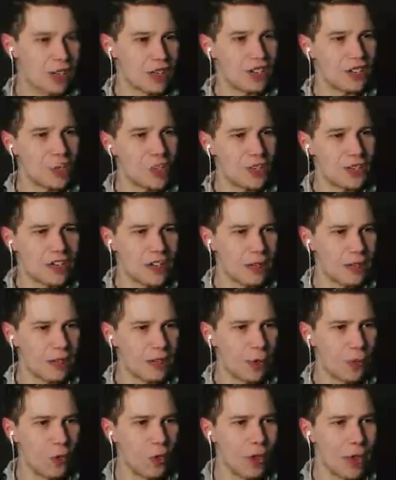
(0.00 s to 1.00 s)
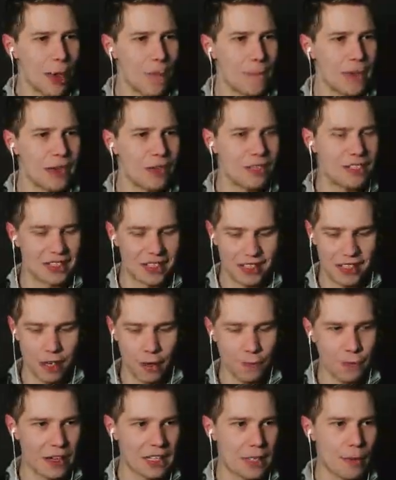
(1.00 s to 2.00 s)
Because obviously, the Fallout building
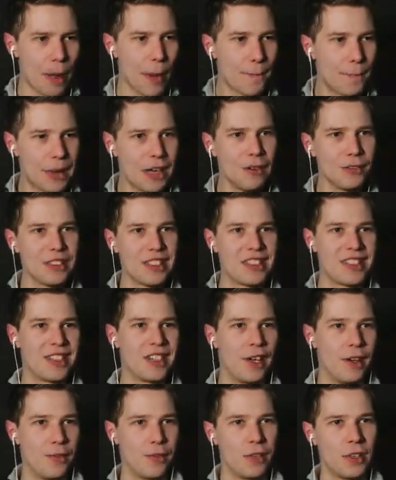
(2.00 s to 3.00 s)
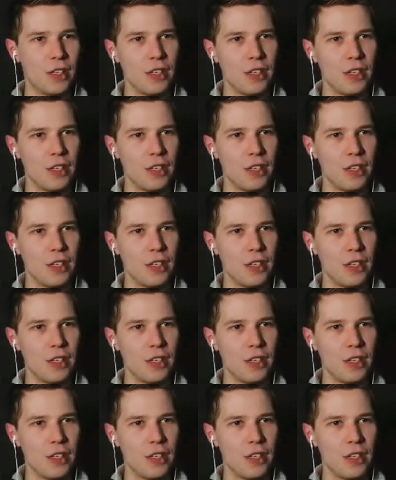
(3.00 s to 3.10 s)
stuff, it's about building stuff.